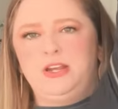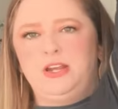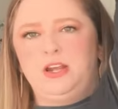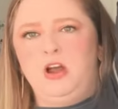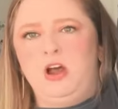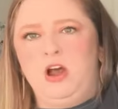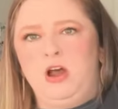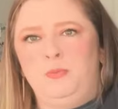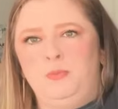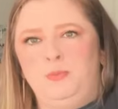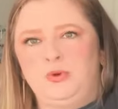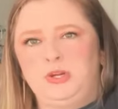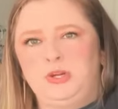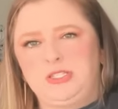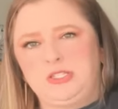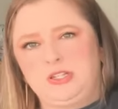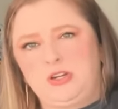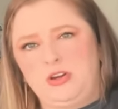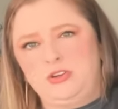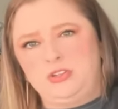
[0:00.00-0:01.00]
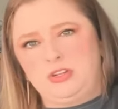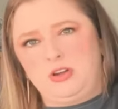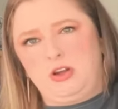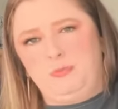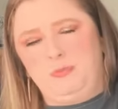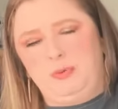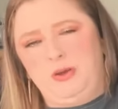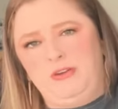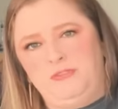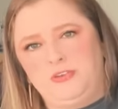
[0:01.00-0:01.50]
comp research on
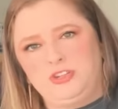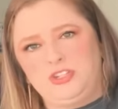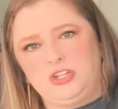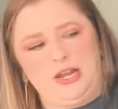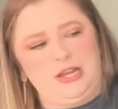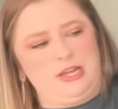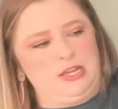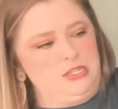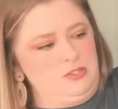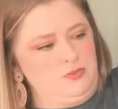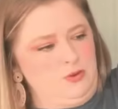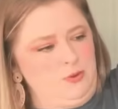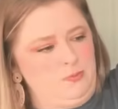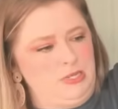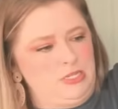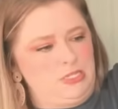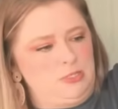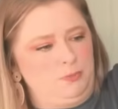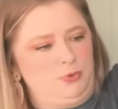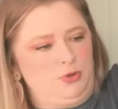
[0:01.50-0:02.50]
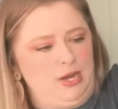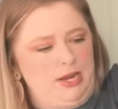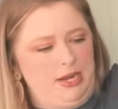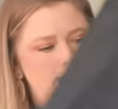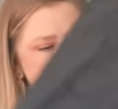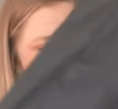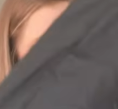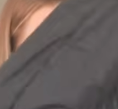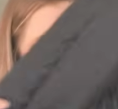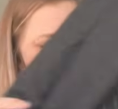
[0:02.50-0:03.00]
puffer jackets from this
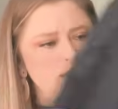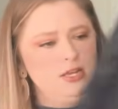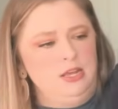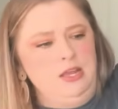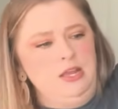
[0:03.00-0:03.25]
brand.